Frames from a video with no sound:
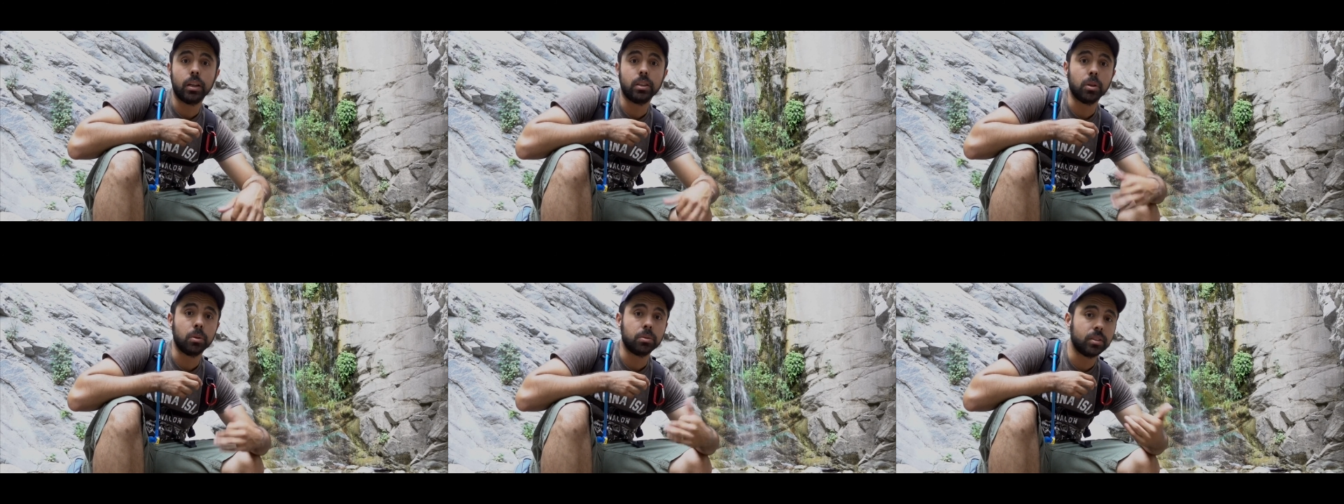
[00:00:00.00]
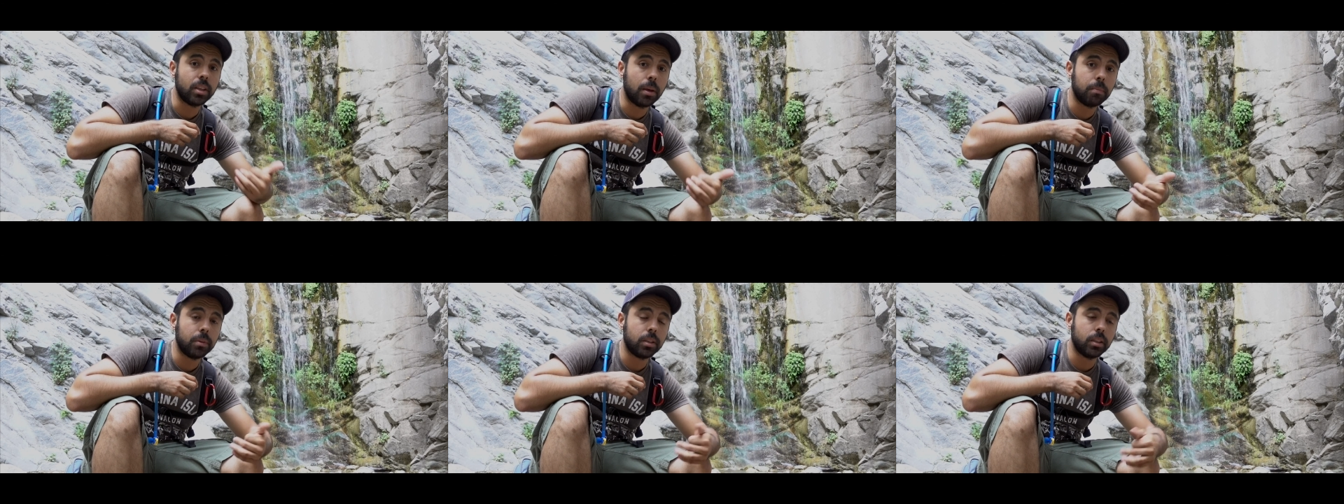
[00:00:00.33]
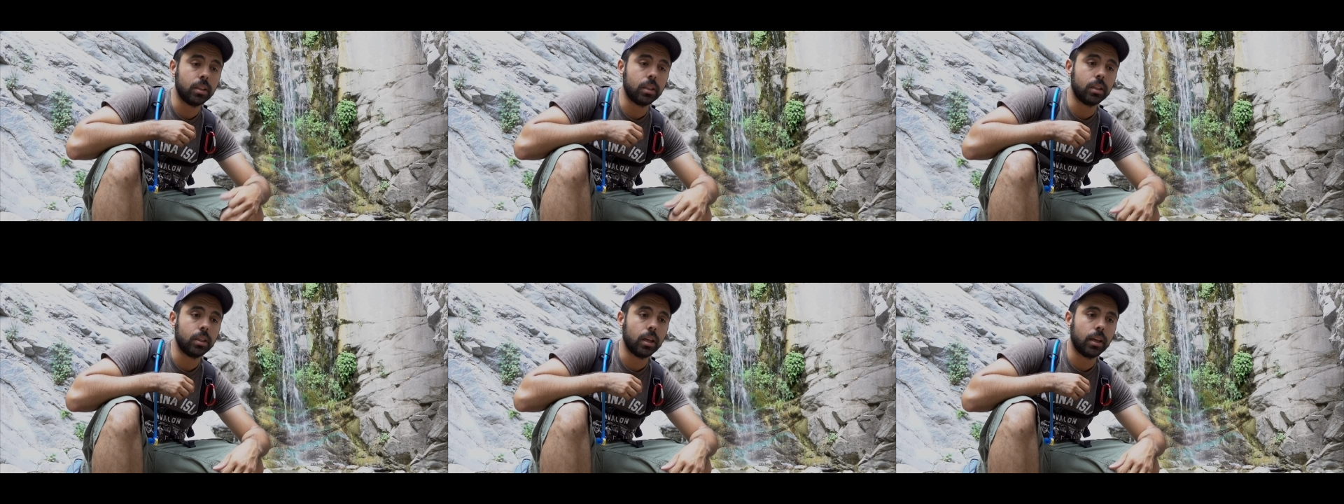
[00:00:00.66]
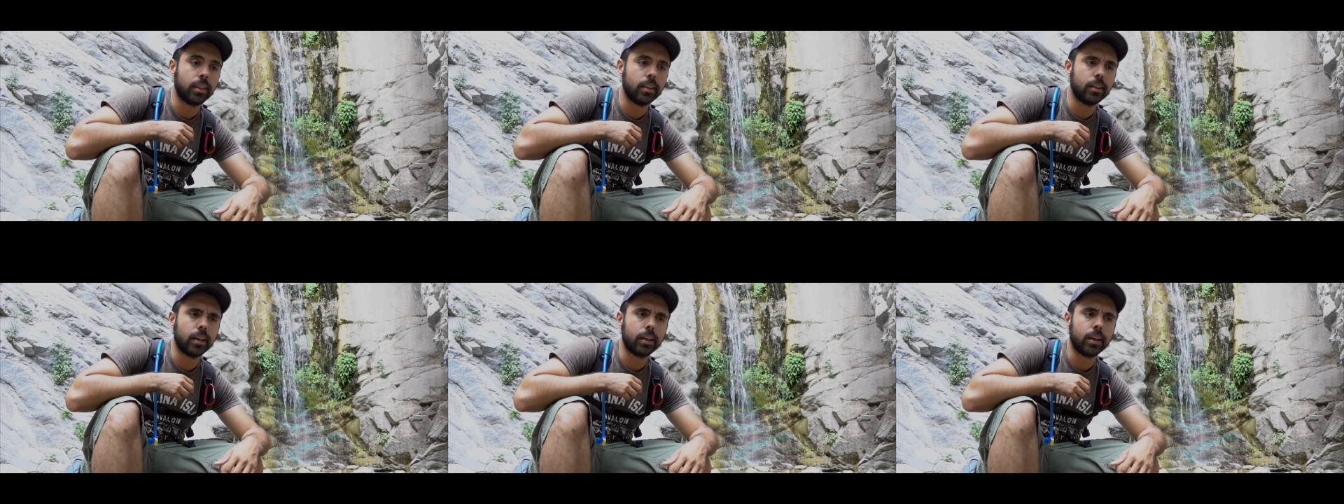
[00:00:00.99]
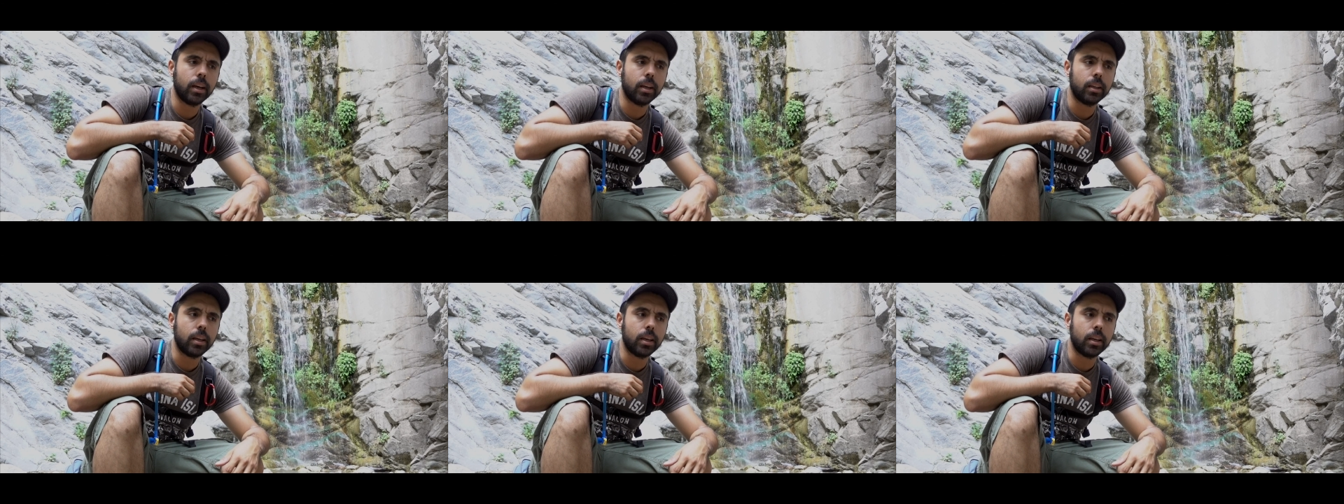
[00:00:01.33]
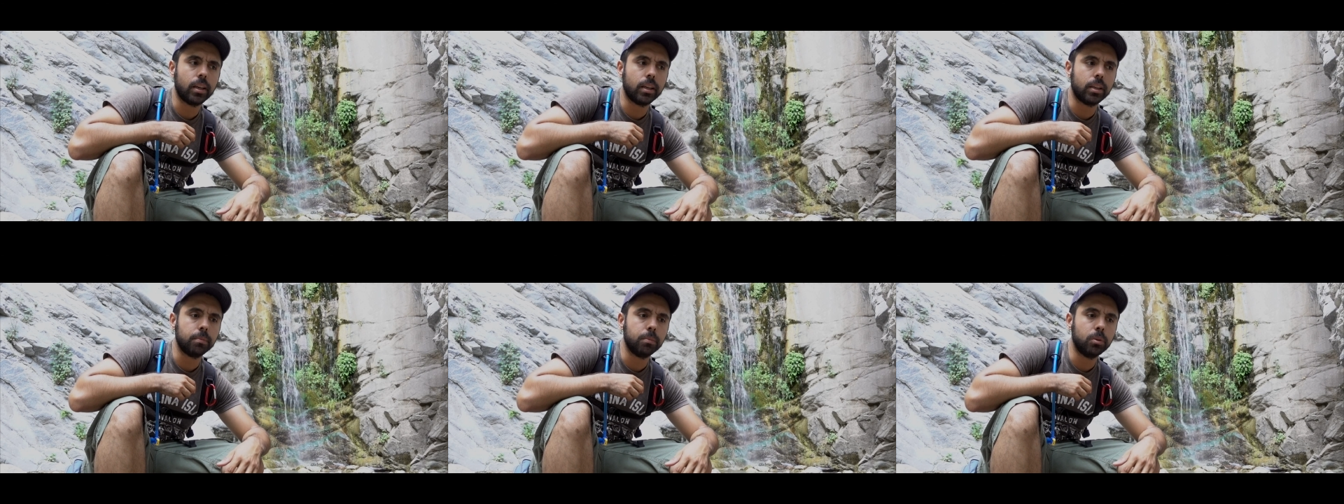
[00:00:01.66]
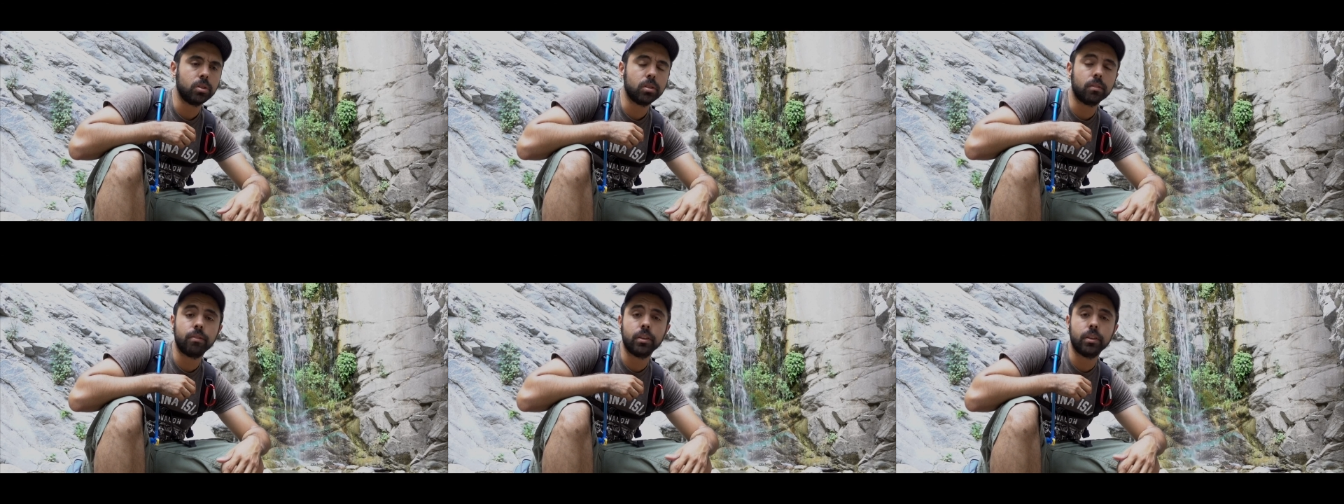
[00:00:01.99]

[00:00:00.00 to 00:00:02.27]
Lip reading: Yosemite. I think I got a music